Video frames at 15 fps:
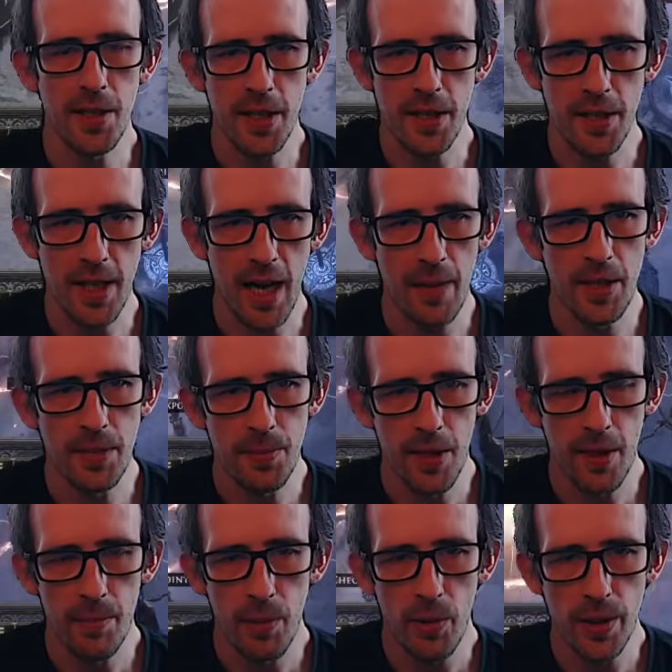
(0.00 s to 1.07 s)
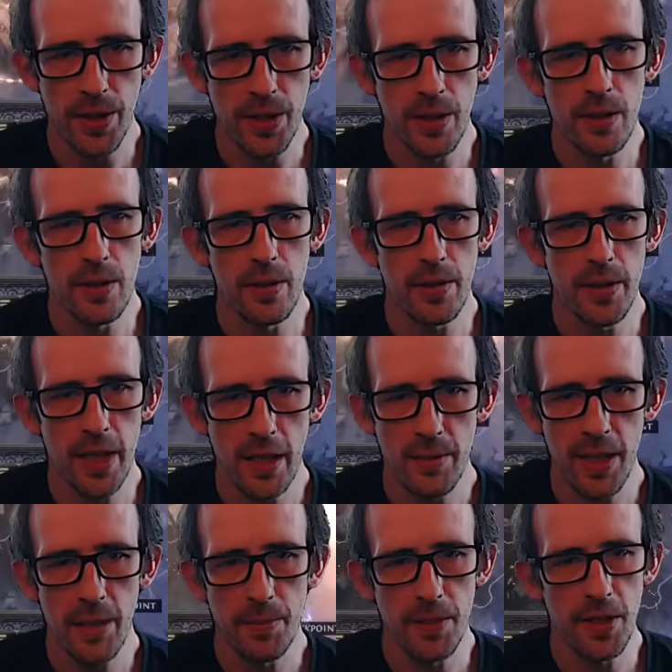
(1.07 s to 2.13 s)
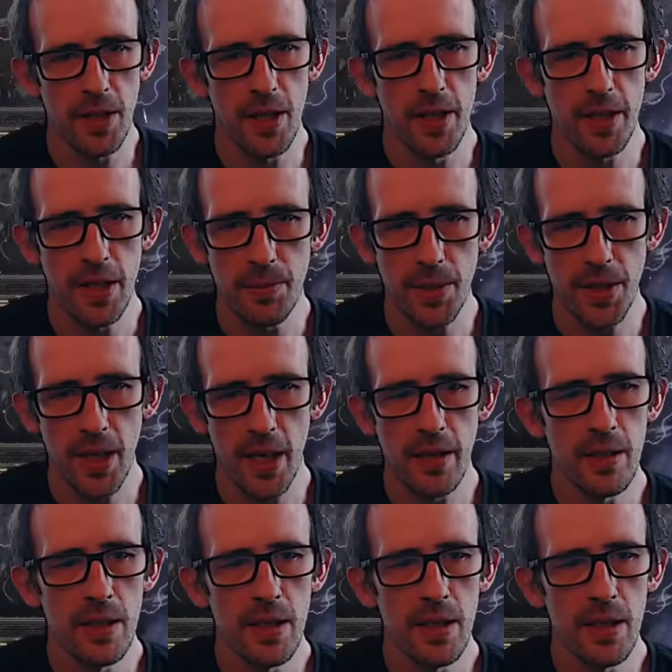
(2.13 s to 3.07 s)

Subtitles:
I think it's damage per poison on the enemy up to 30%.